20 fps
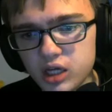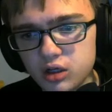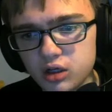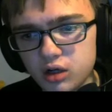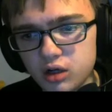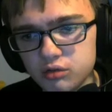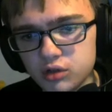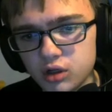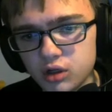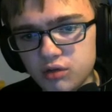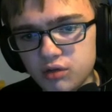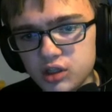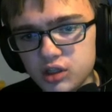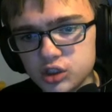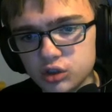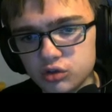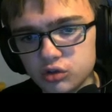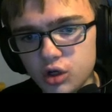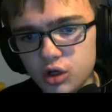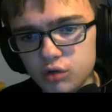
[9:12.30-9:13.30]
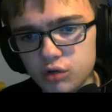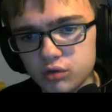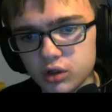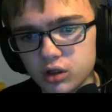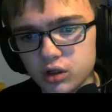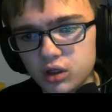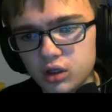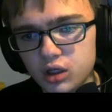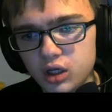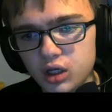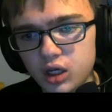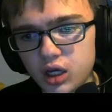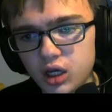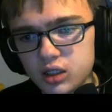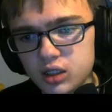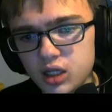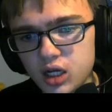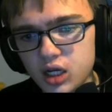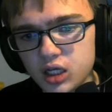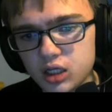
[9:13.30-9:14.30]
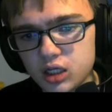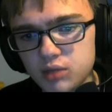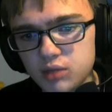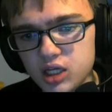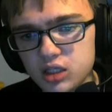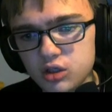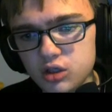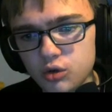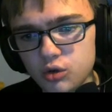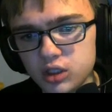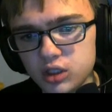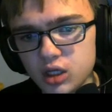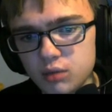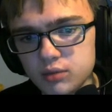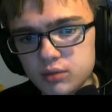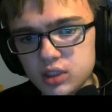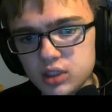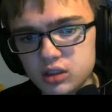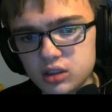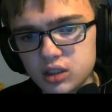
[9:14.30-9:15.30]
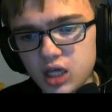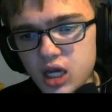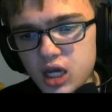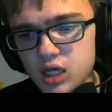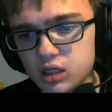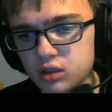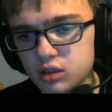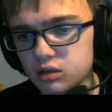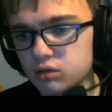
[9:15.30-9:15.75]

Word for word: here after our adventure is over, and then I can bake you a yummy cake.